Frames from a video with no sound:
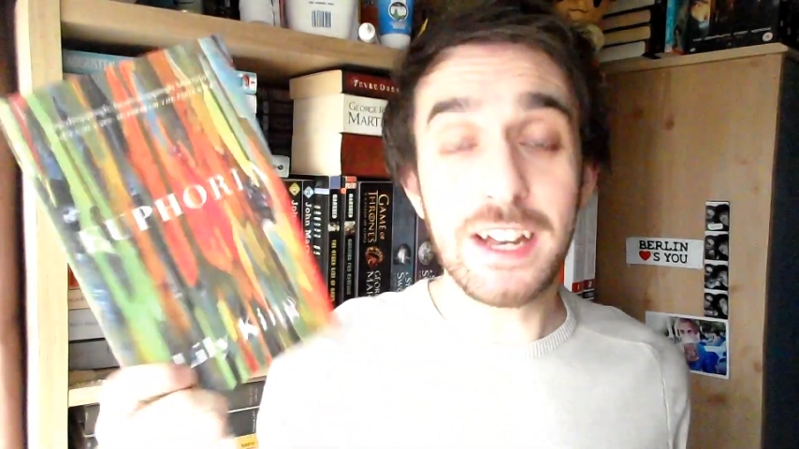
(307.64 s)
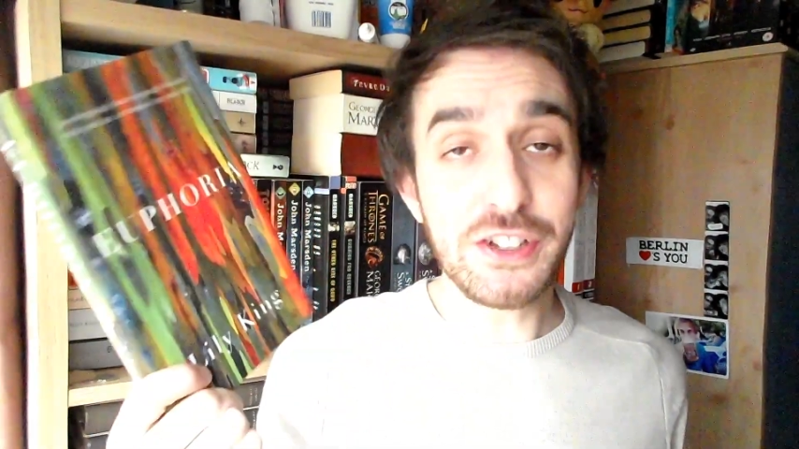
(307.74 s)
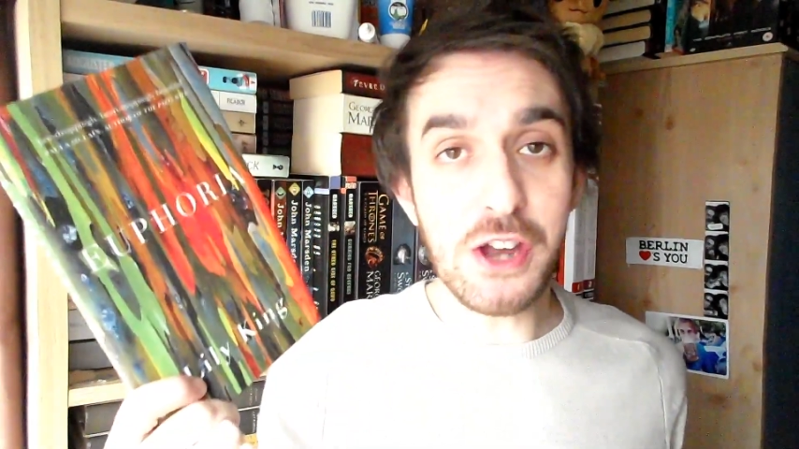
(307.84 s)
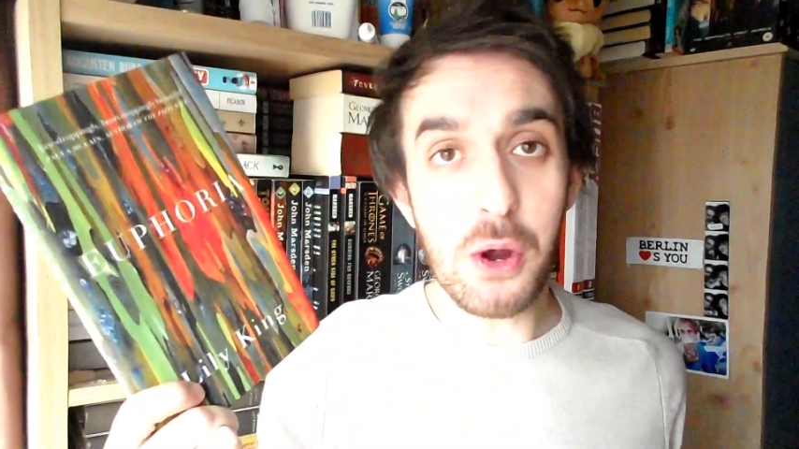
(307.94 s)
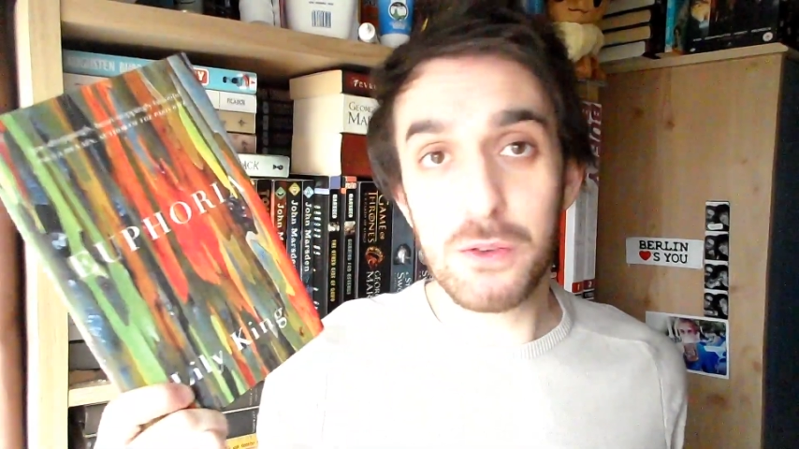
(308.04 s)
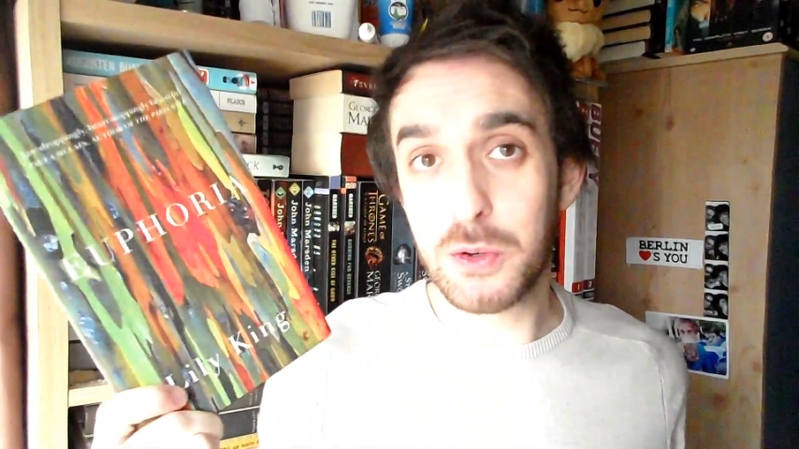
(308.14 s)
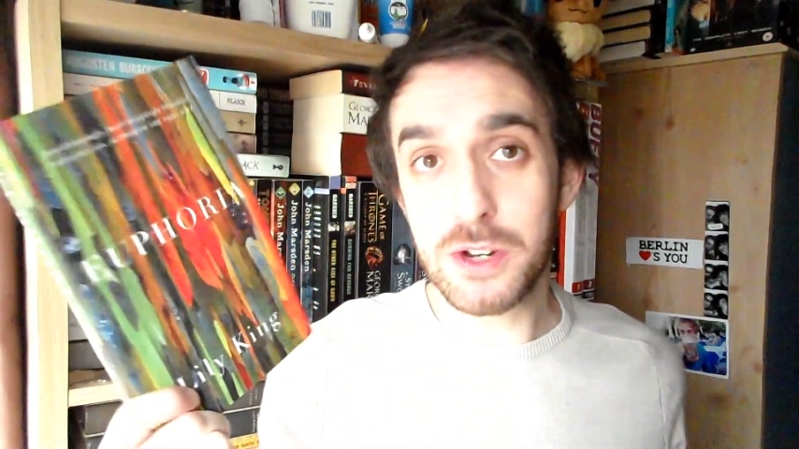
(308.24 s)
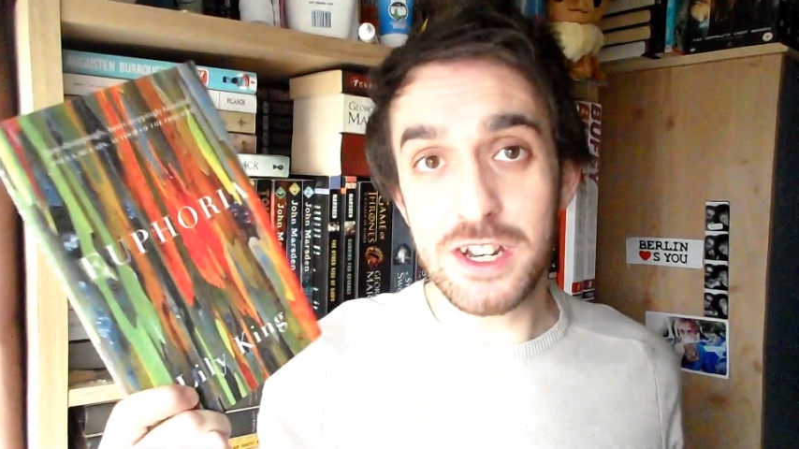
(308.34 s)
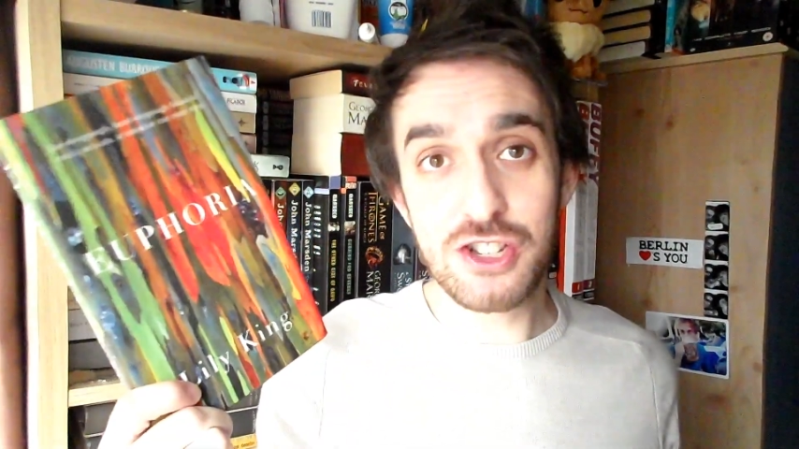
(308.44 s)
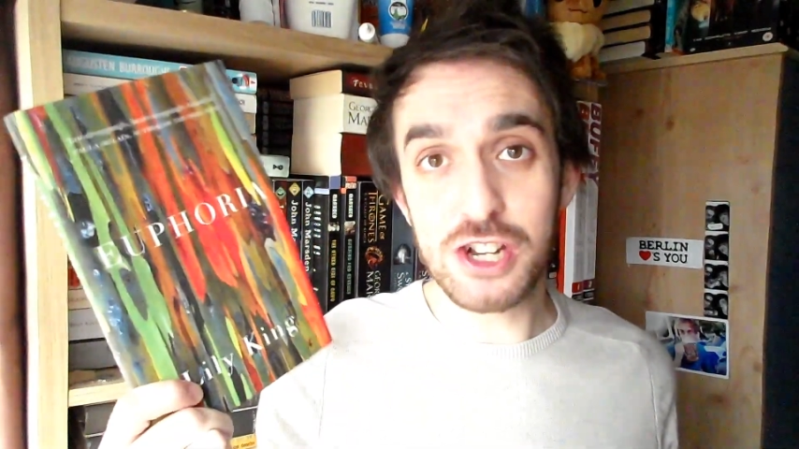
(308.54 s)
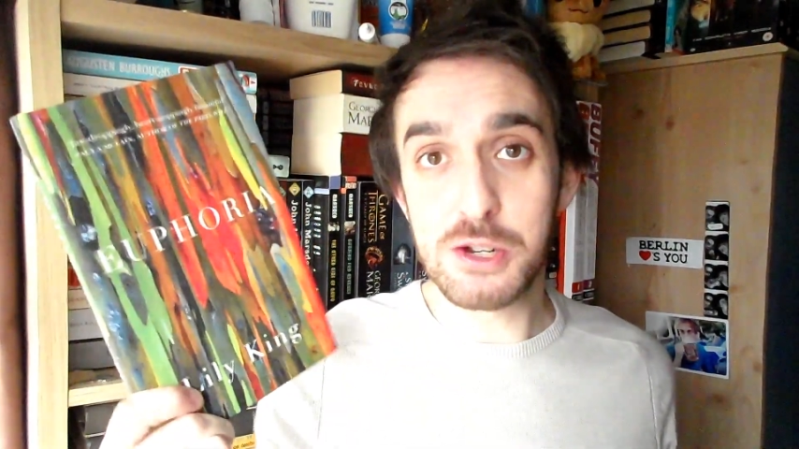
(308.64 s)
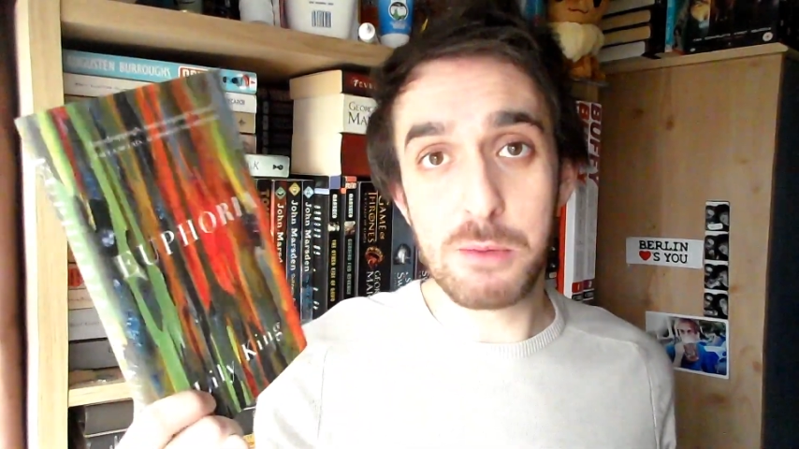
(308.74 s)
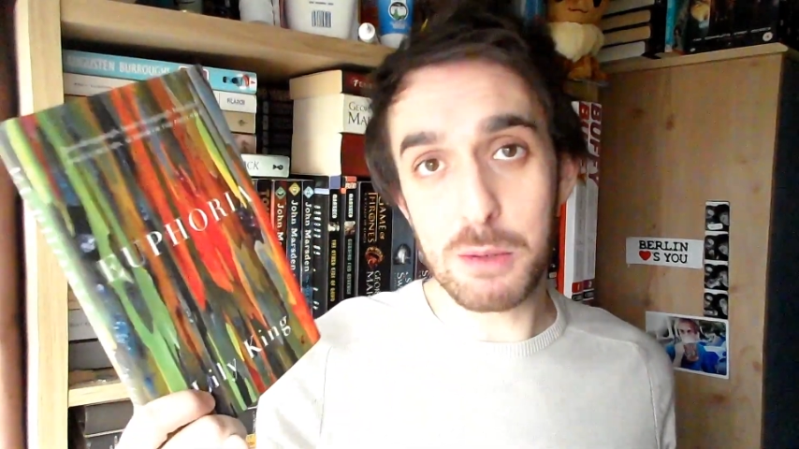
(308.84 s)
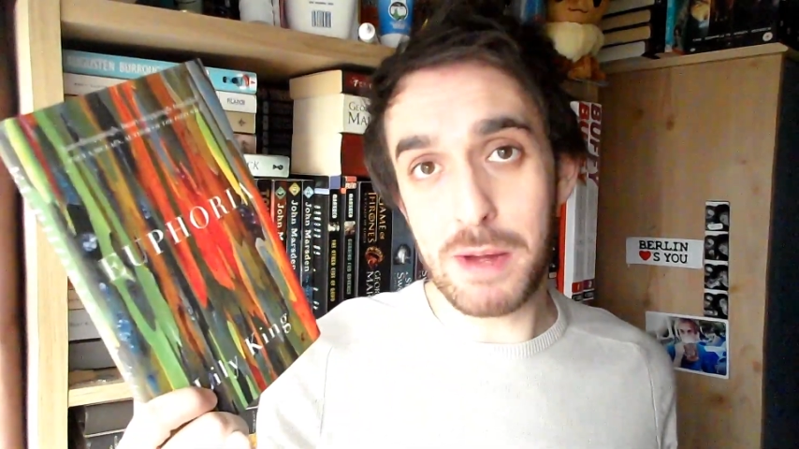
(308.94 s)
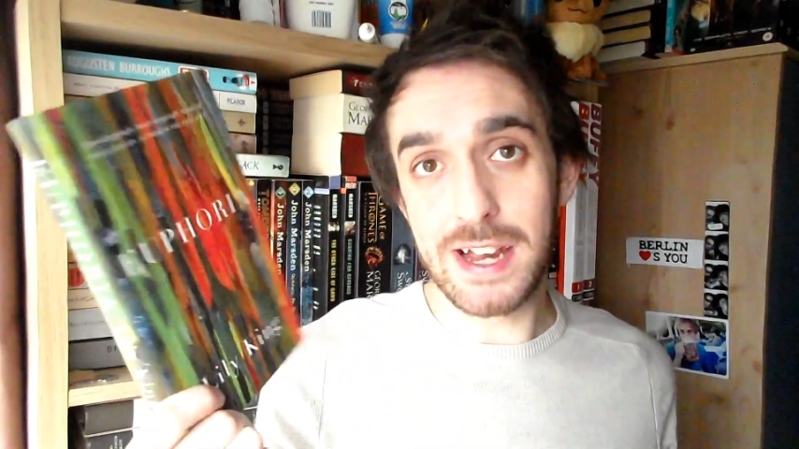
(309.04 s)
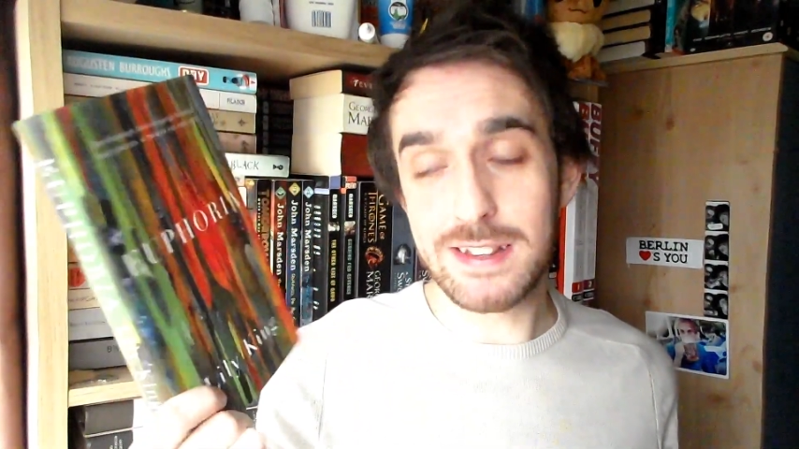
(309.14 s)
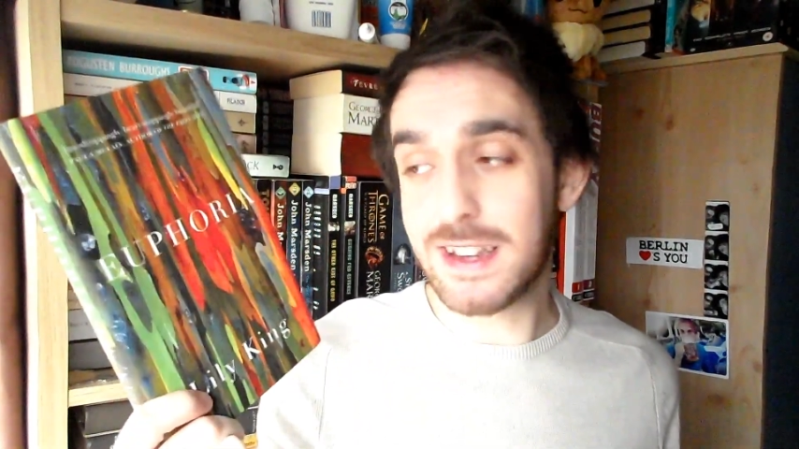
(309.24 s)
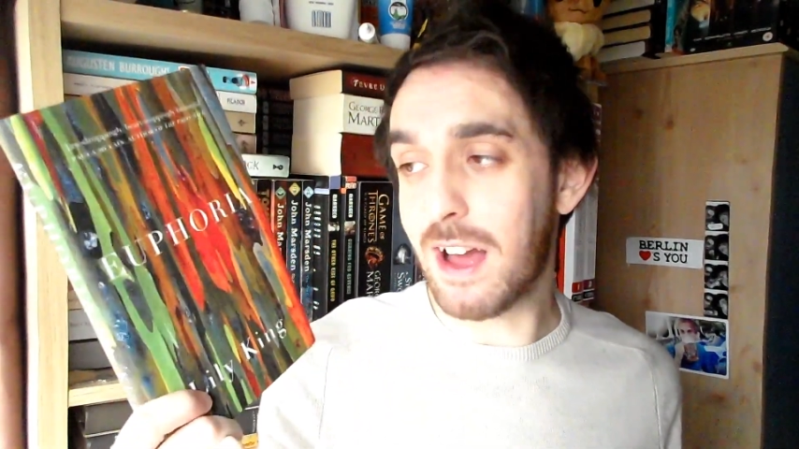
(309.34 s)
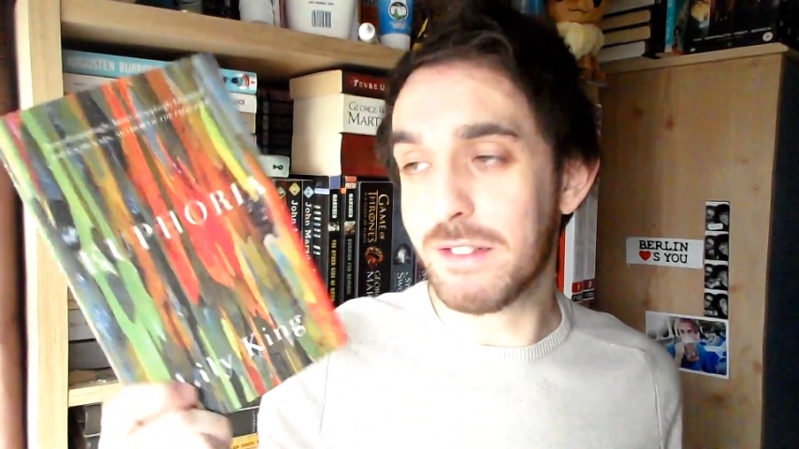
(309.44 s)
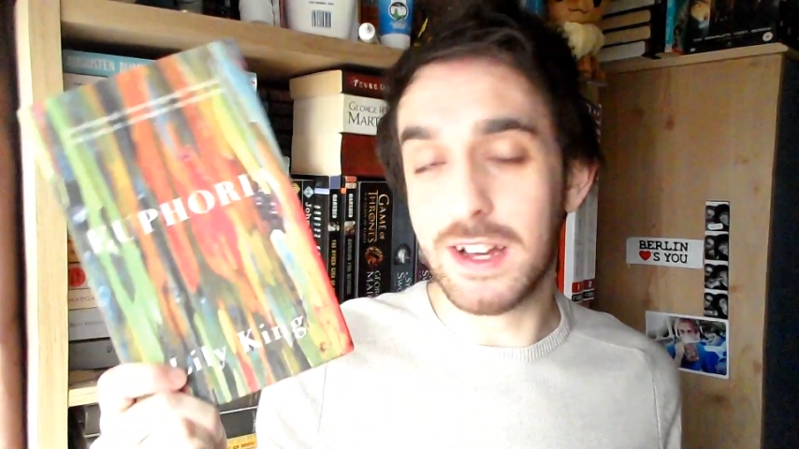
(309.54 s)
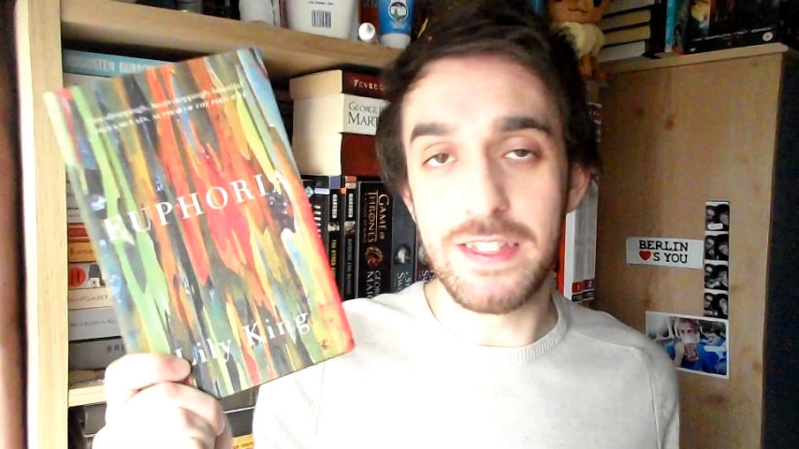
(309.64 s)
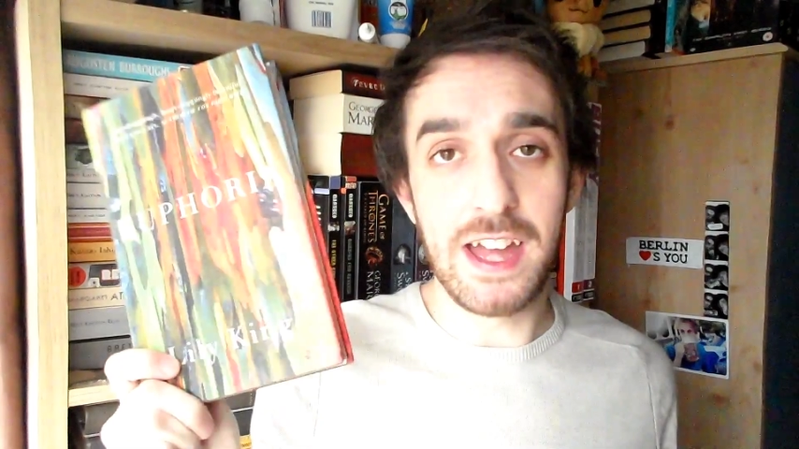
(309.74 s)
And you know, if you're going to judge a book by its cover,